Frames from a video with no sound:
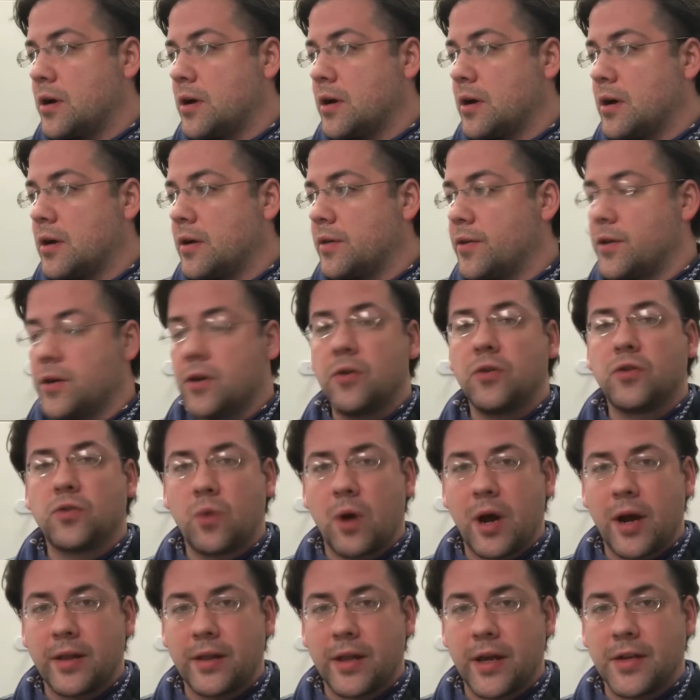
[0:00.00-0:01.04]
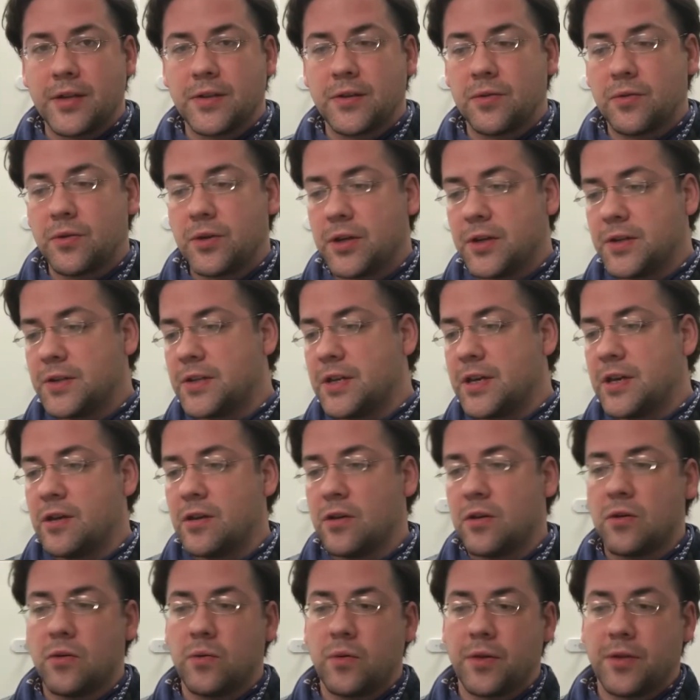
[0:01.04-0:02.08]
uh, the new Twilight Zone does
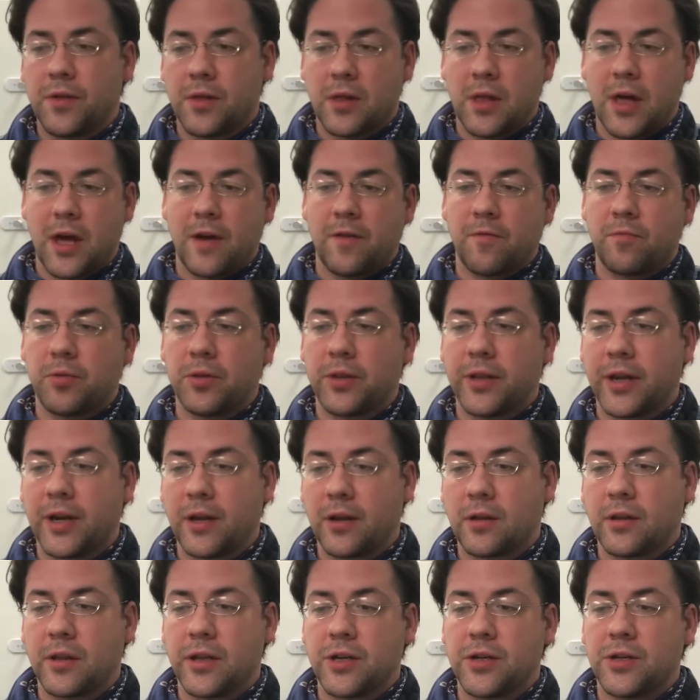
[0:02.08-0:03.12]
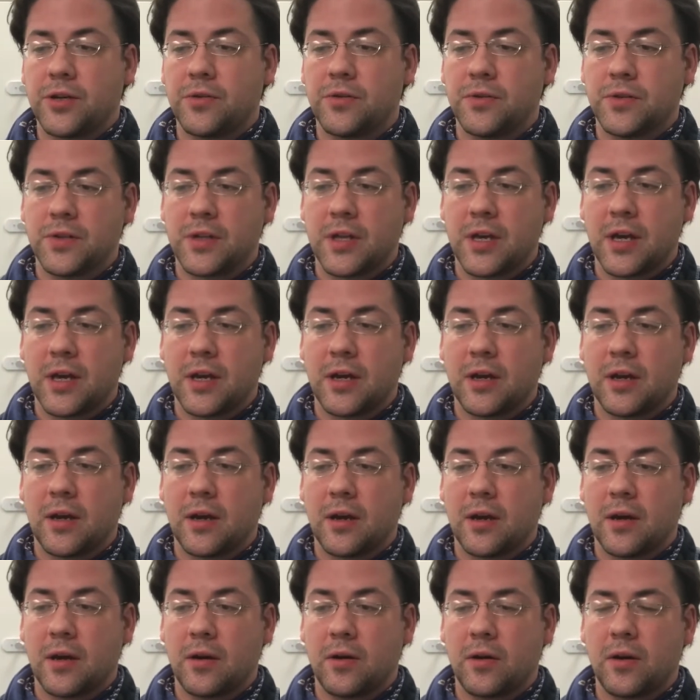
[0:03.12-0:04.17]
deal with a lot of political issues that,
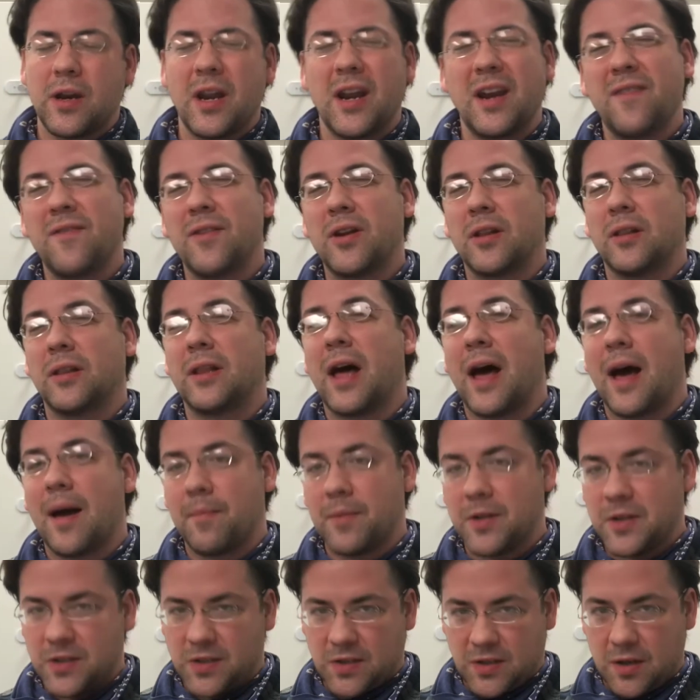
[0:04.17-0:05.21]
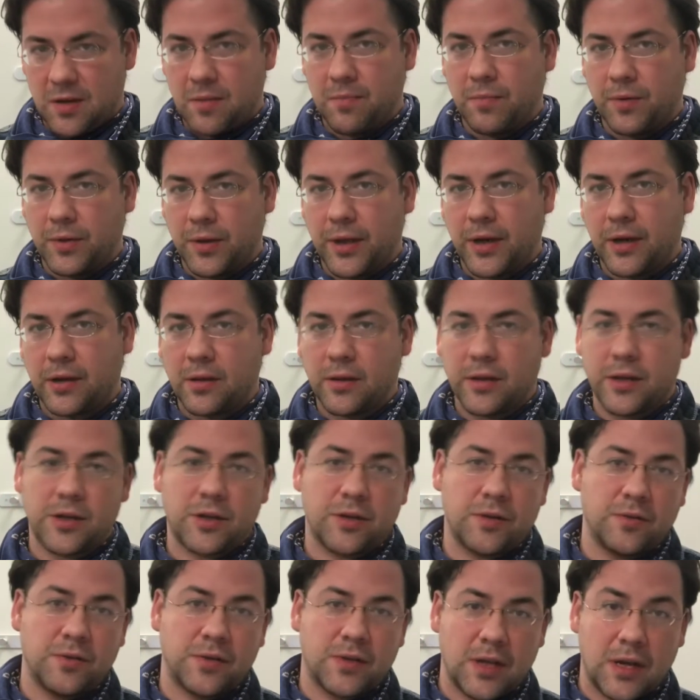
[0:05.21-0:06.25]
uh, or not even a lot, but some political
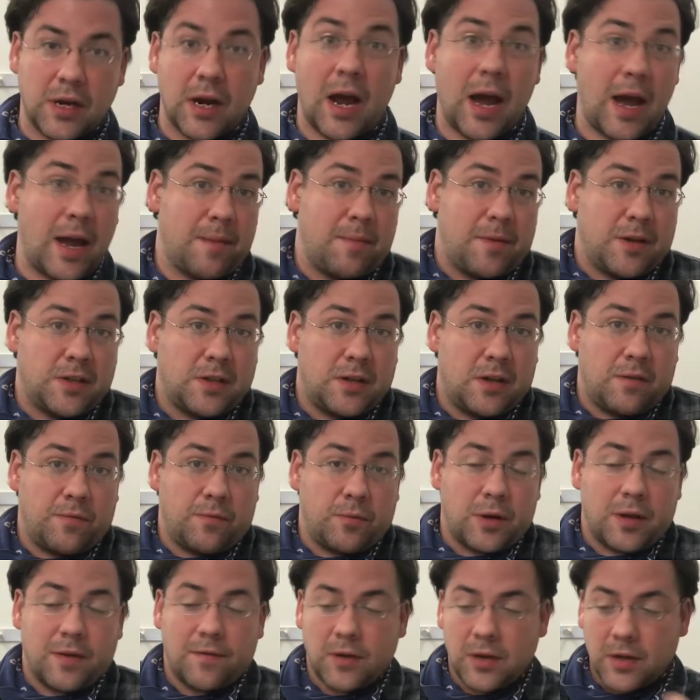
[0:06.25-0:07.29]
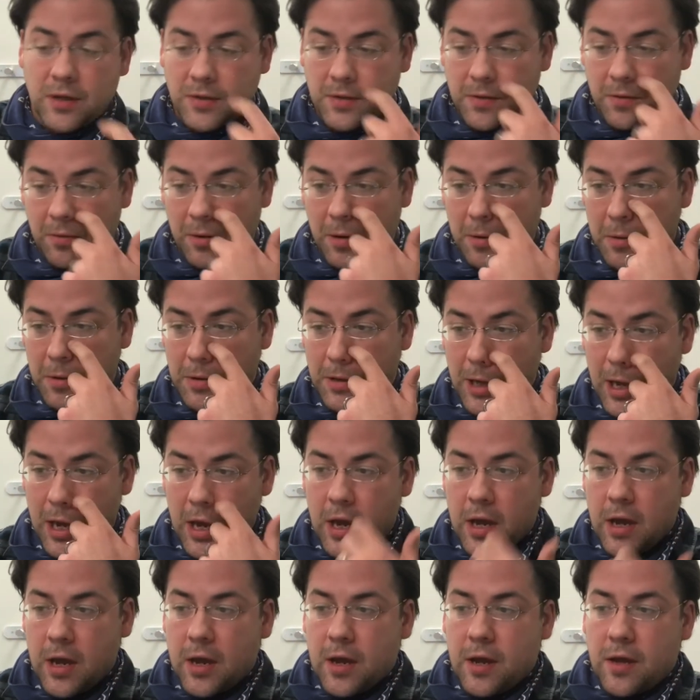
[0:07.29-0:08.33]
issues that I myself would even disagree with,
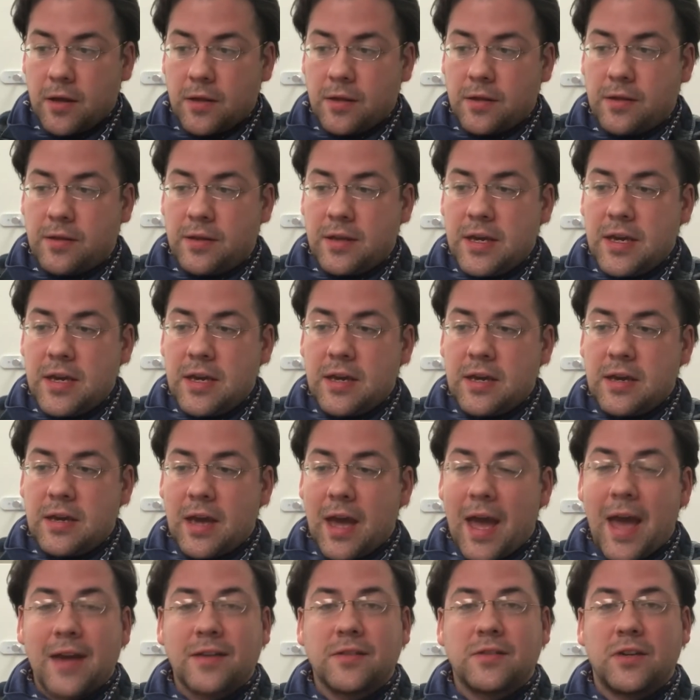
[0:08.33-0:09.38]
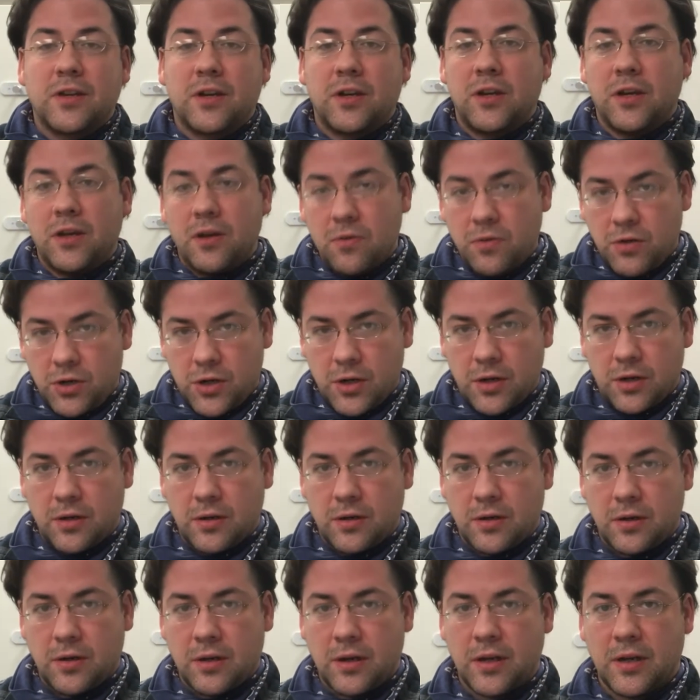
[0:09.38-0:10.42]
the execution
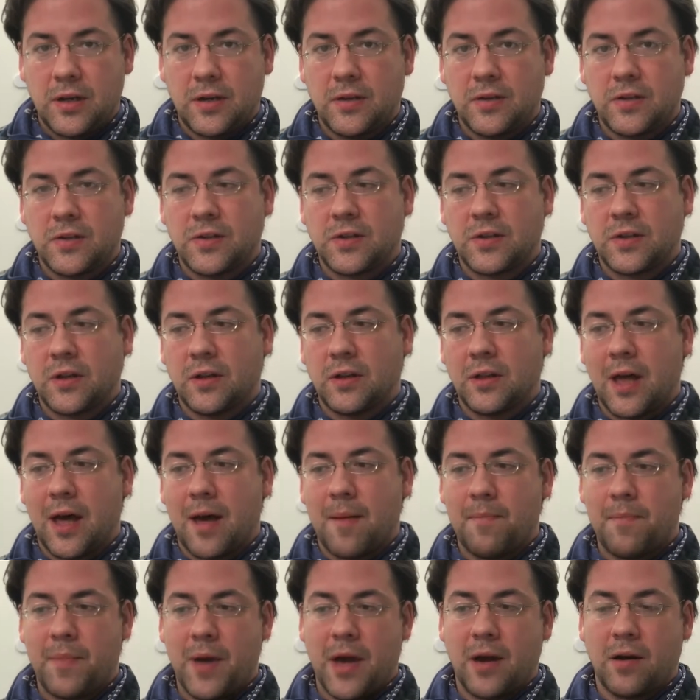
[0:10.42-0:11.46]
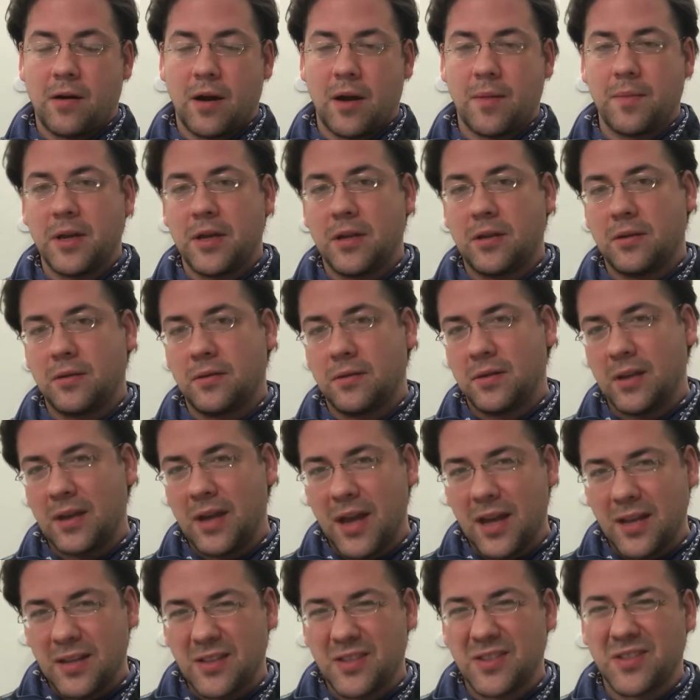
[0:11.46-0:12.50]
is a lot better. I mean,
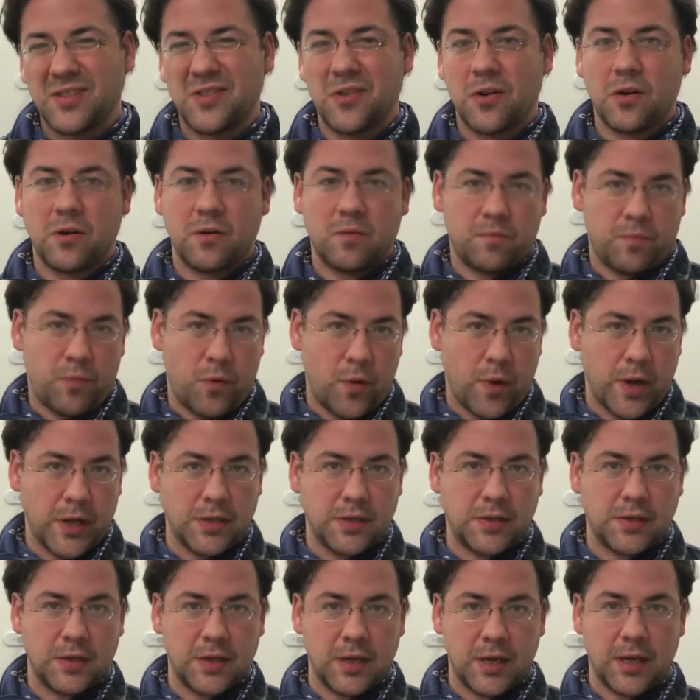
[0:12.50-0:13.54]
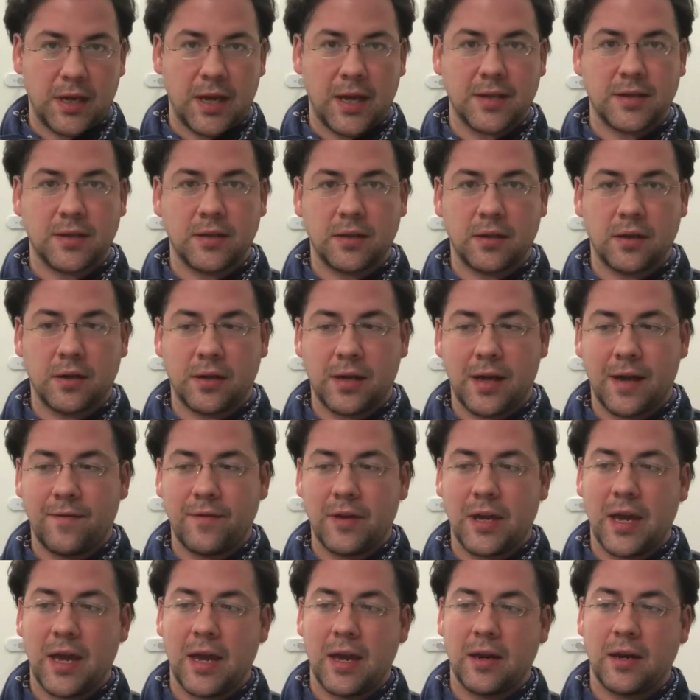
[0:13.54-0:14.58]
at certain points it gets a little
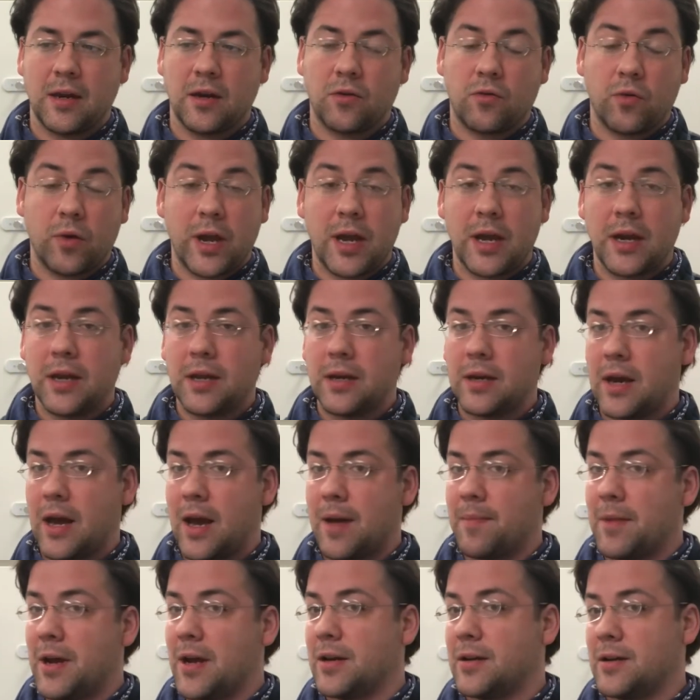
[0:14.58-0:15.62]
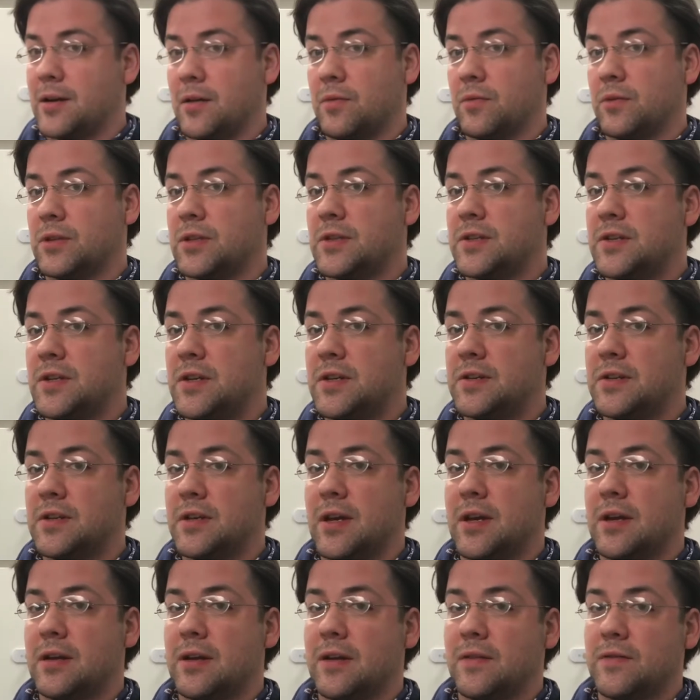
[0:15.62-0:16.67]
heavy-handed. Granted, I'm not done with the season
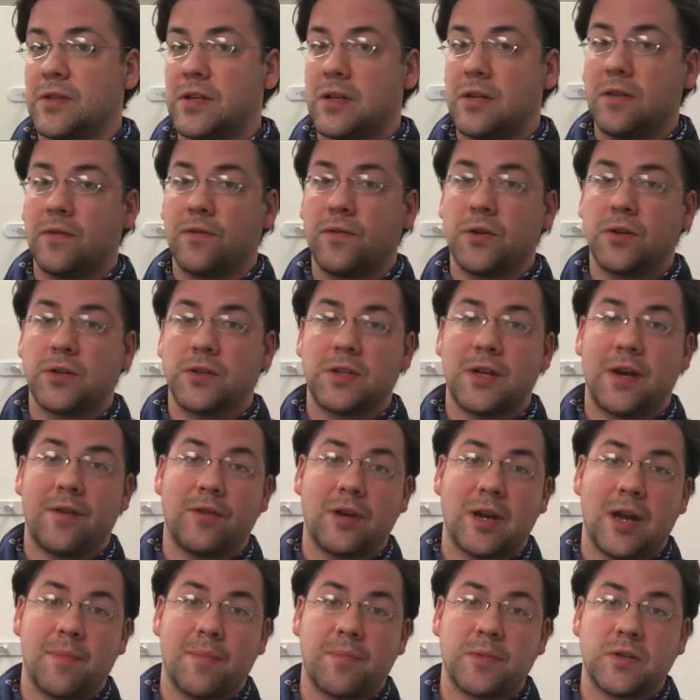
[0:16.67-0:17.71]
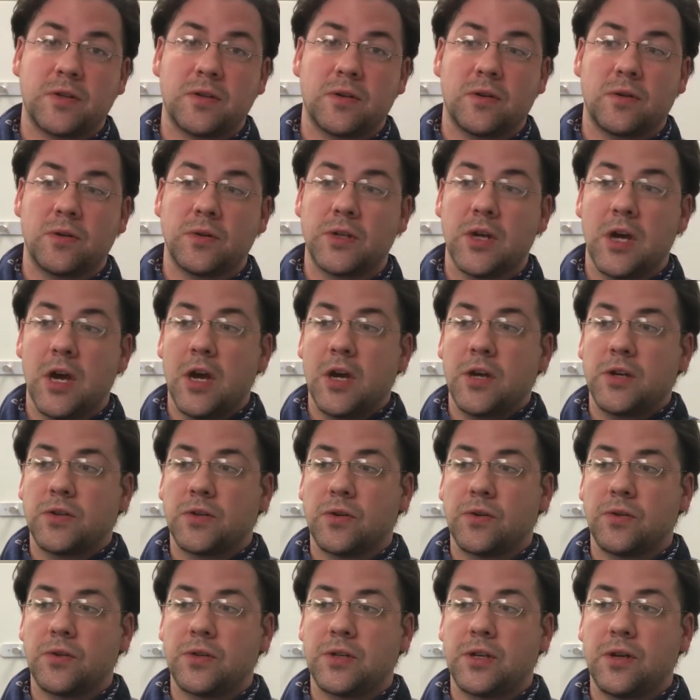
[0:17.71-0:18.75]
yet. I've seen the first seven episodes, so
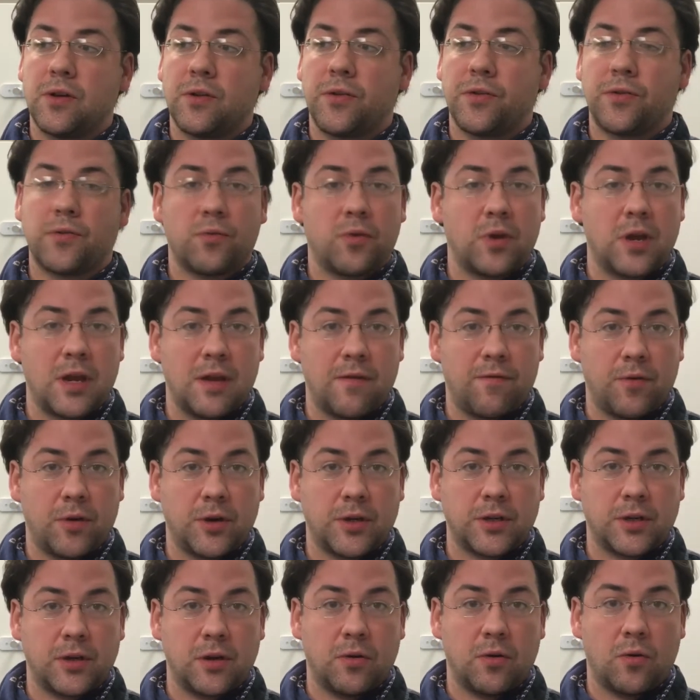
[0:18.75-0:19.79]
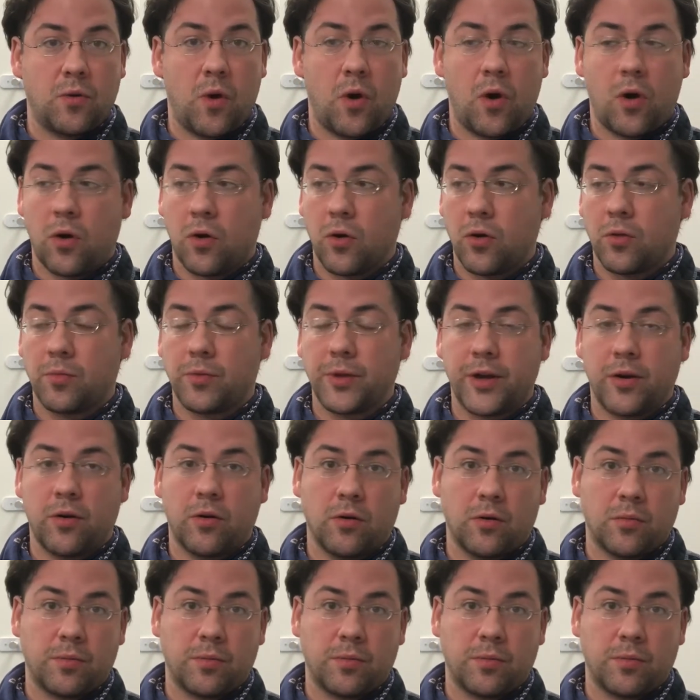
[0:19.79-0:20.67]
there's still three for it to go horribly, horribly,